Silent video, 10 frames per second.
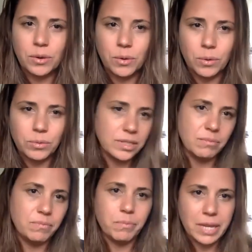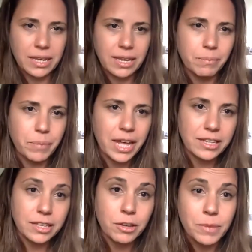or to be part
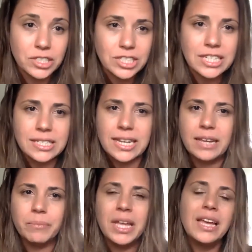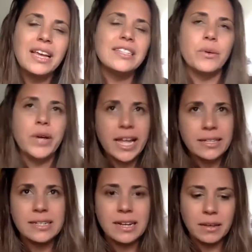of the commissioning team. So I
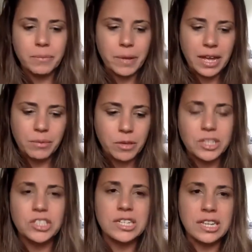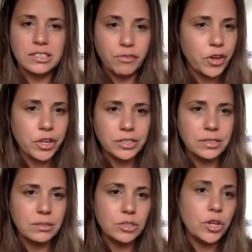ended up um, commissioning its
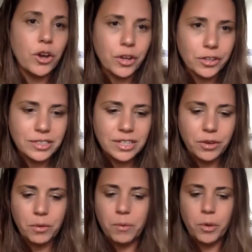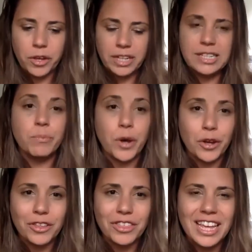first show. So I, I, did
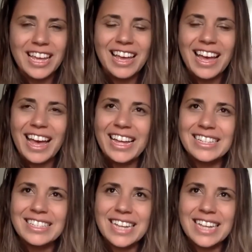both. And